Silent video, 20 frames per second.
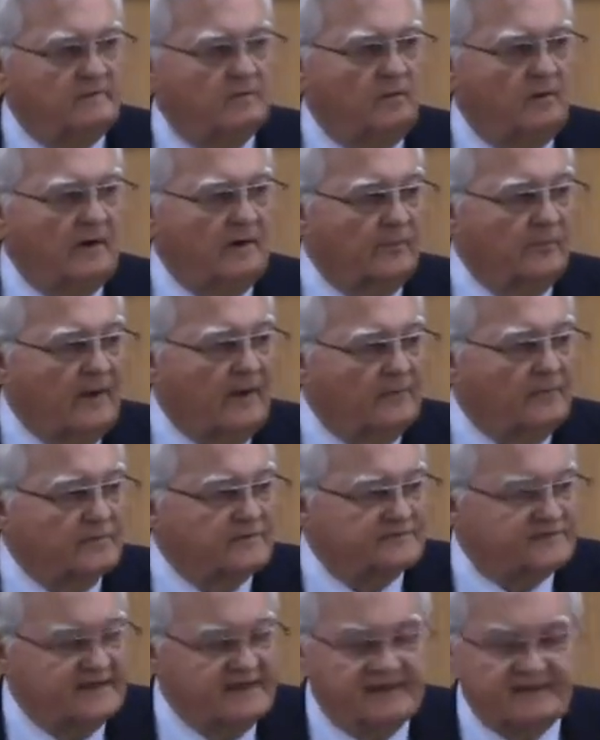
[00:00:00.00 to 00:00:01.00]
what it
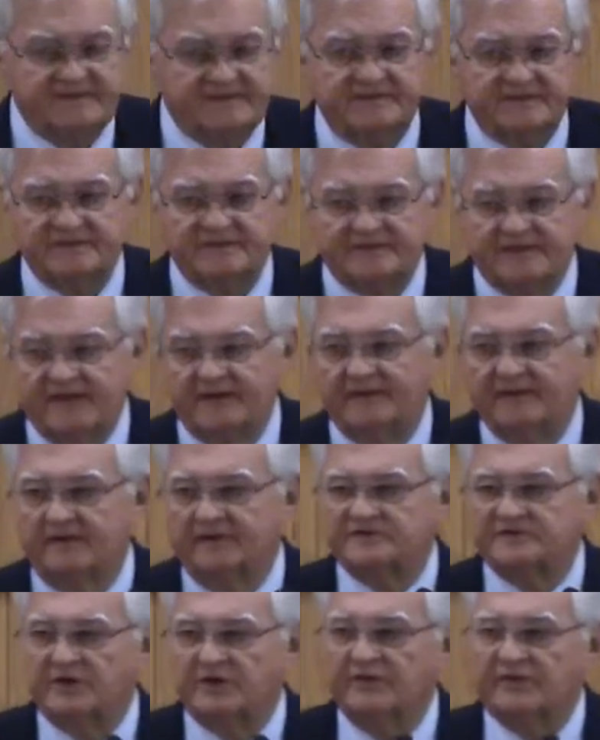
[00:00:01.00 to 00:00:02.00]
represents, and saying
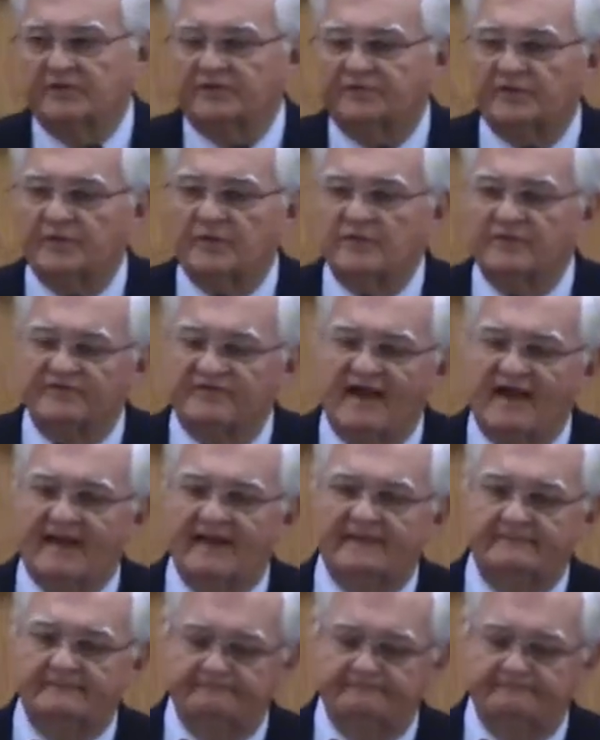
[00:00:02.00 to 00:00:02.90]
concerning the fruit of the vine.